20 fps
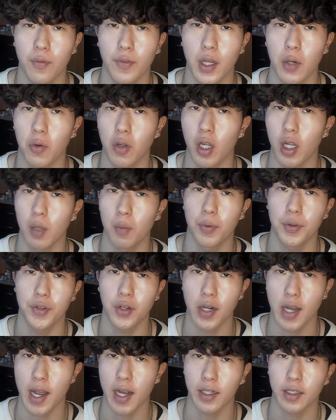that will help with
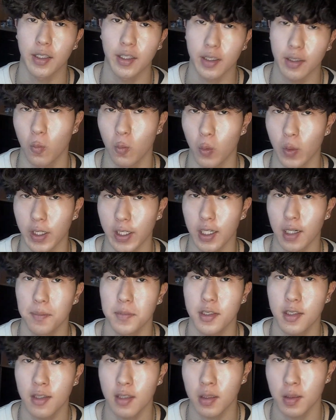your acne. When it
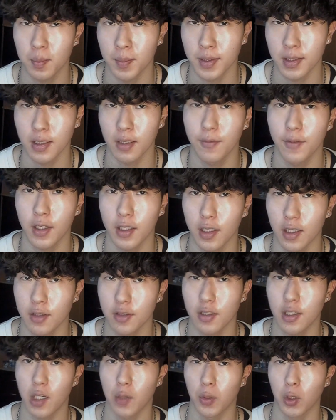comes to the specific
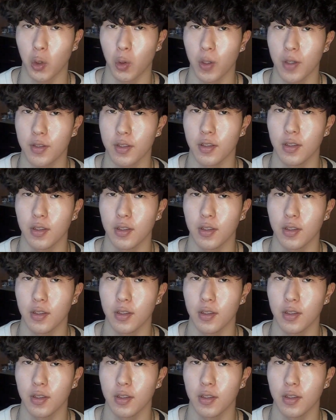cleanser that we're going to